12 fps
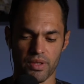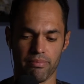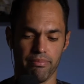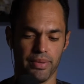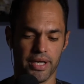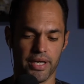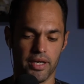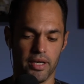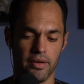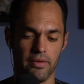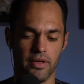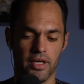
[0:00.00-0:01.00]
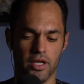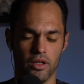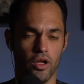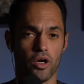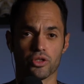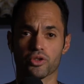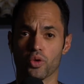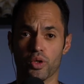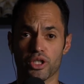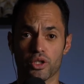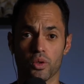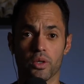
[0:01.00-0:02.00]
But long
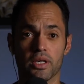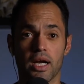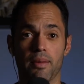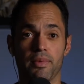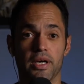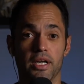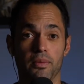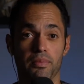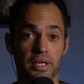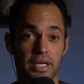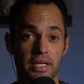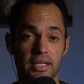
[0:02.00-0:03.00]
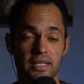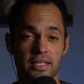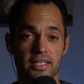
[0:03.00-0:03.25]
story short, I'm going to be